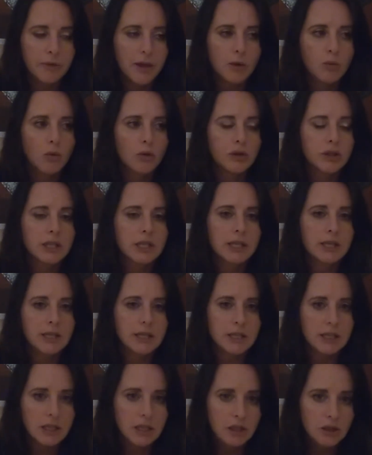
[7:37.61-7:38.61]
They want to
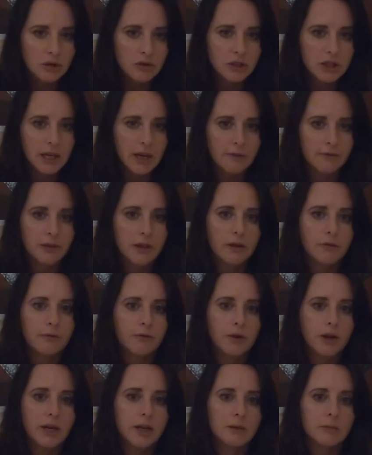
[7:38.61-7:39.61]
continue to have their
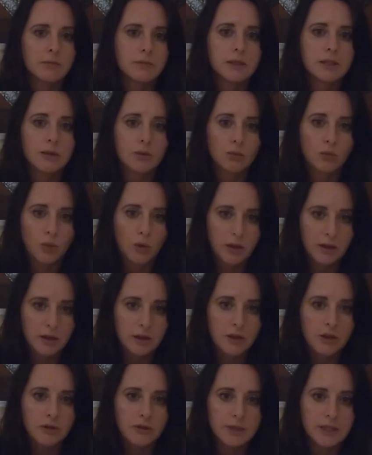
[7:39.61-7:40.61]
freedoms
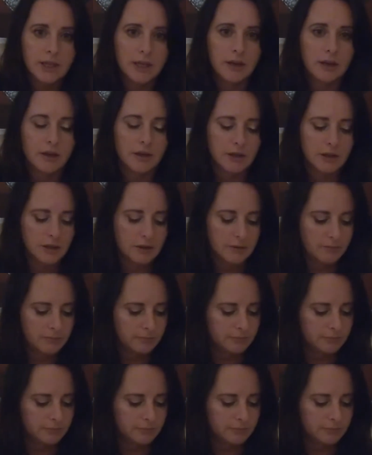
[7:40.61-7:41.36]
within New Zealand.